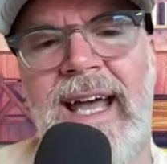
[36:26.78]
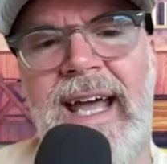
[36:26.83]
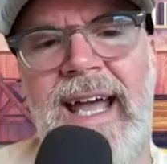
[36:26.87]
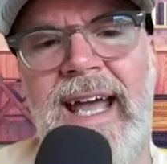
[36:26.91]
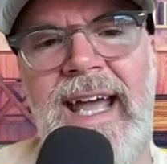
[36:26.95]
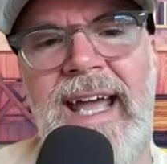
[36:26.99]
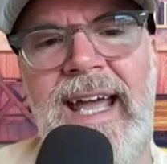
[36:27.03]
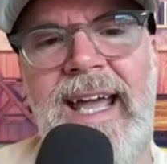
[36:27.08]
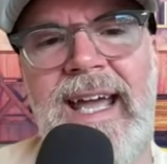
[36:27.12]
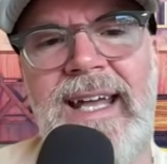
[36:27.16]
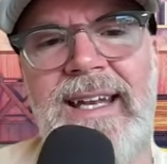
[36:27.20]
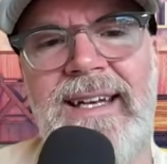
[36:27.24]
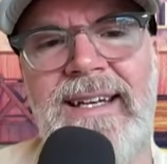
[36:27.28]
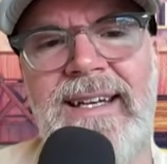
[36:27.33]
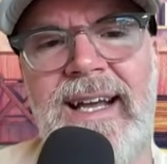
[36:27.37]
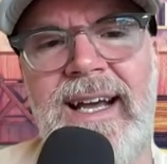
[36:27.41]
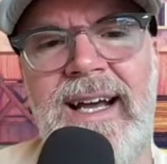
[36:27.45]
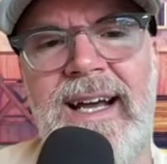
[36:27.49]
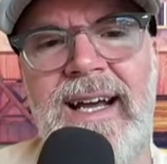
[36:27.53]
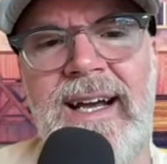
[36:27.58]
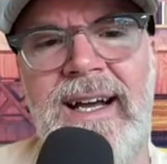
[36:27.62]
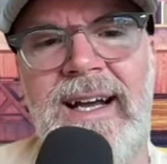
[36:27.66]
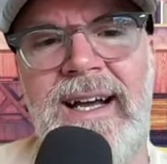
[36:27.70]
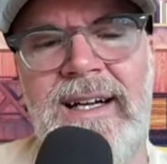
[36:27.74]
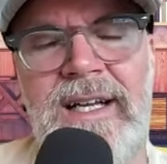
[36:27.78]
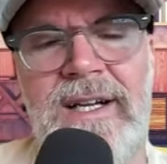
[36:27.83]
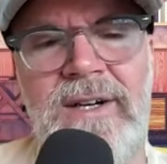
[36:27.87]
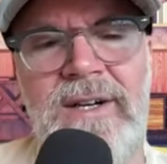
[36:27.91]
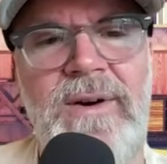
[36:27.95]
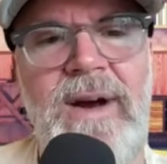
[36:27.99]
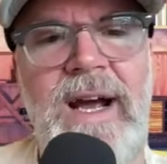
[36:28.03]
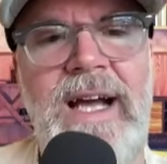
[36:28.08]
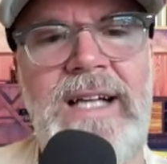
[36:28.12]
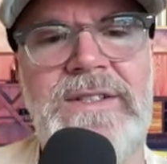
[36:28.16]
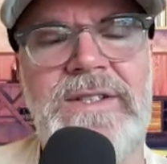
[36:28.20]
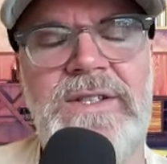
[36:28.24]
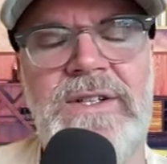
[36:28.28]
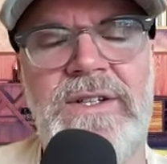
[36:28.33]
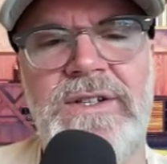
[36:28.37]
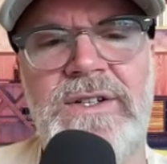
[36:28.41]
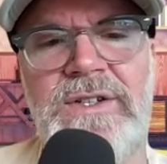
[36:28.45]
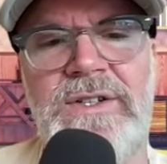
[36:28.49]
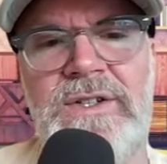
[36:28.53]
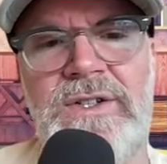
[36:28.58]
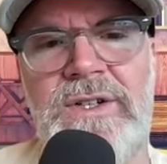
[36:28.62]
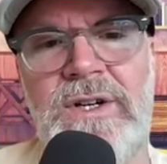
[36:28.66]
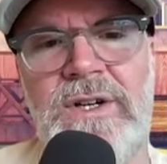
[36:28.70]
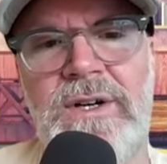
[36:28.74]
And uh, congrats on
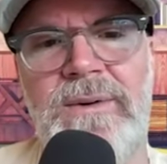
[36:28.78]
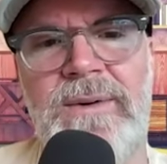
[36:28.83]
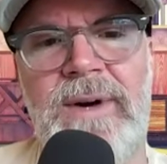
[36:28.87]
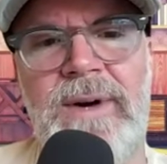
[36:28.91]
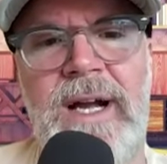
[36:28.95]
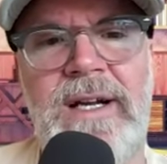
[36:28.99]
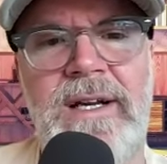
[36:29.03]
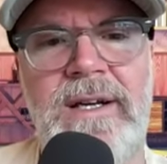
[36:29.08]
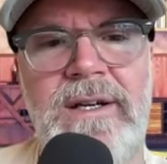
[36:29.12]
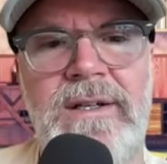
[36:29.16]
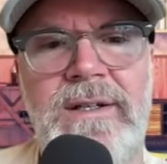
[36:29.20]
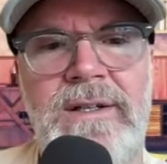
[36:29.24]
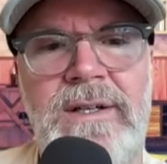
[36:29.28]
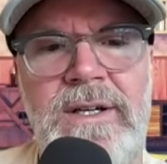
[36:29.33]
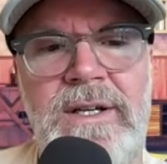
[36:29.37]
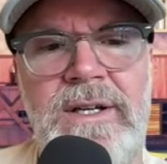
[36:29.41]
the solo record.